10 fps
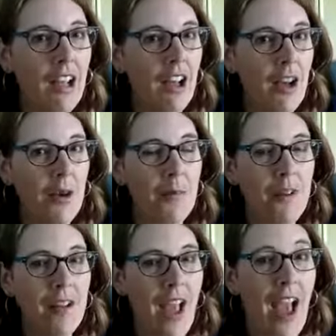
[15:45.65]

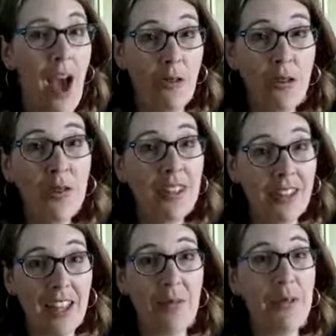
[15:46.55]
How you can
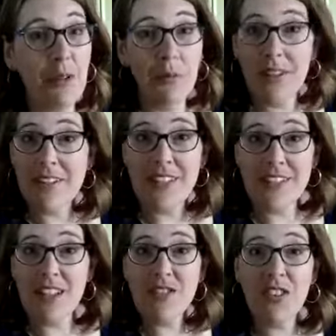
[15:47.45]
like be a really
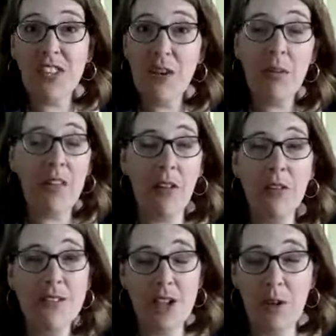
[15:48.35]
successful leader without
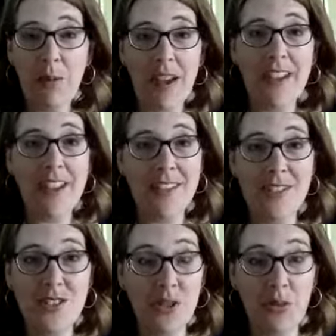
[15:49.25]
losing your mind is
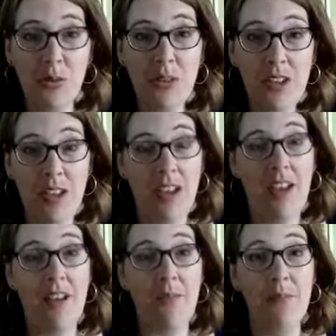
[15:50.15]
to
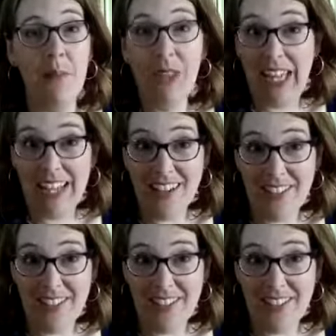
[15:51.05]
plan